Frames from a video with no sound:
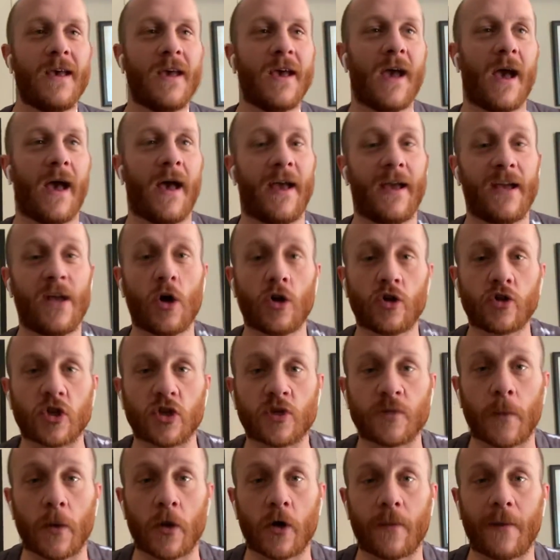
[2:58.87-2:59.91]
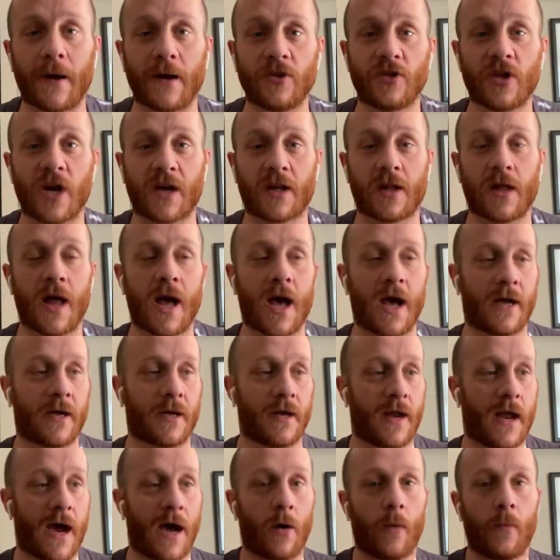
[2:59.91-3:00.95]
He also spoke about Jack Clark
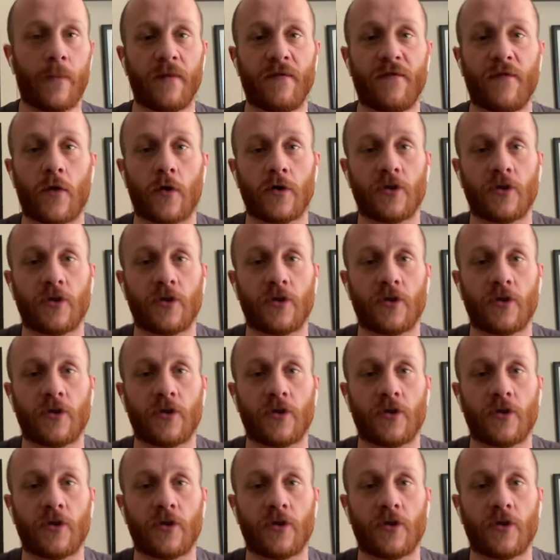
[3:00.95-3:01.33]
and how before